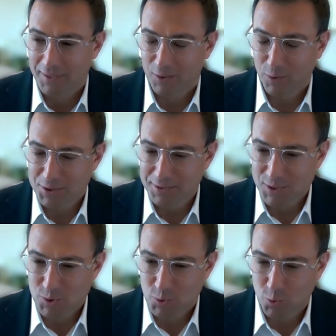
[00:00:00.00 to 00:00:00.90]
The question
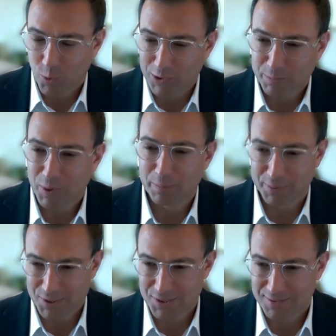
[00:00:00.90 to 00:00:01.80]
is, to what
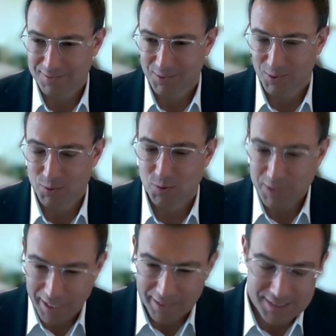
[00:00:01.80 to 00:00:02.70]
purpose? So
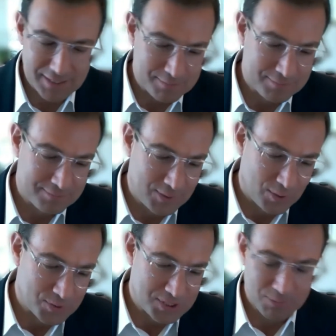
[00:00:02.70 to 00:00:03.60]
yeah, some
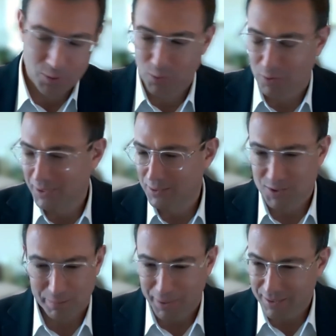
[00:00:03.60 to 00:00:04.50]

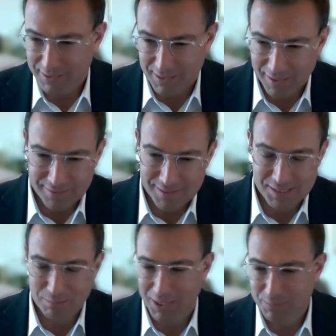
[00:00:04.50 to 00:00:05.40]
glucometers are better than
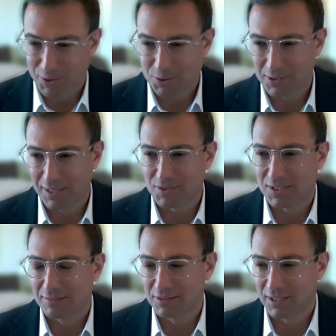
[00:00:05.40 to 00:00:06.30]
others and blood pressure cuffs
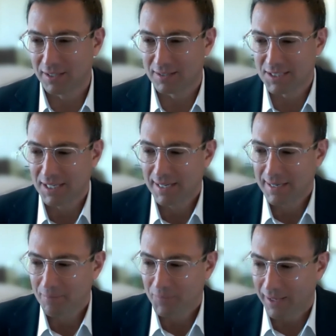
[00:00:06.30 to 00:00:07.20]
and everything else.
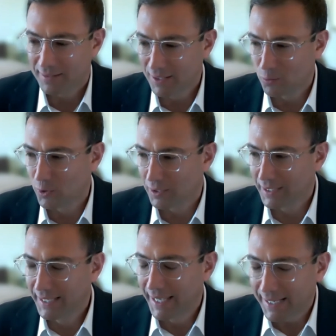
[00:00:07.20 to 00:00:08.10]
I think
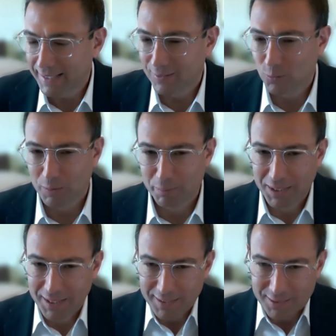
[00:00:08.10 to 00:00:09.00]
we're
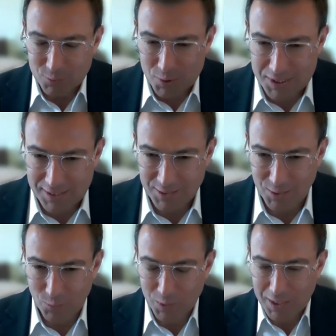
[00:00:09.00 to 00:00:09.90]
beginning to see,
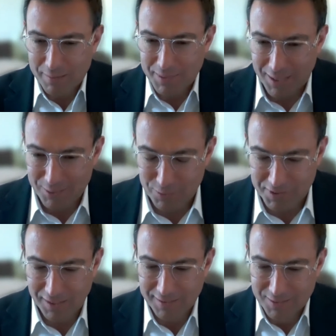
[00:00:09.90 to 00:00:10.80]
we're coming out
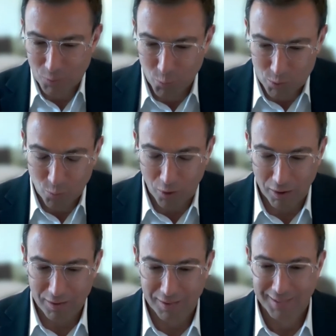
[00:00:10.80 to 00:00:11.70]
of the
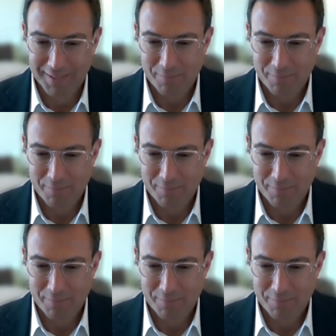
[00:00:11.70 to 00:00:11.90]
woodwork